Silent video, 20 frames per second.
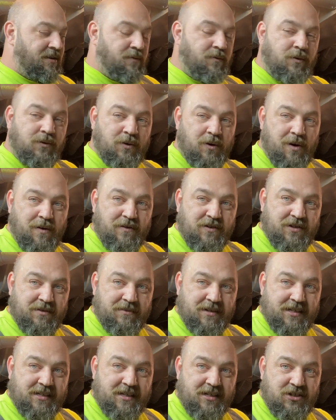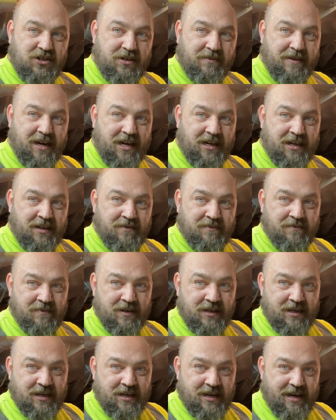we'll go over some decision making
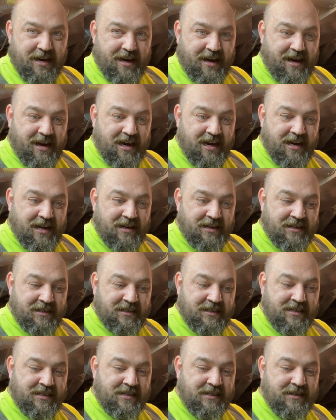and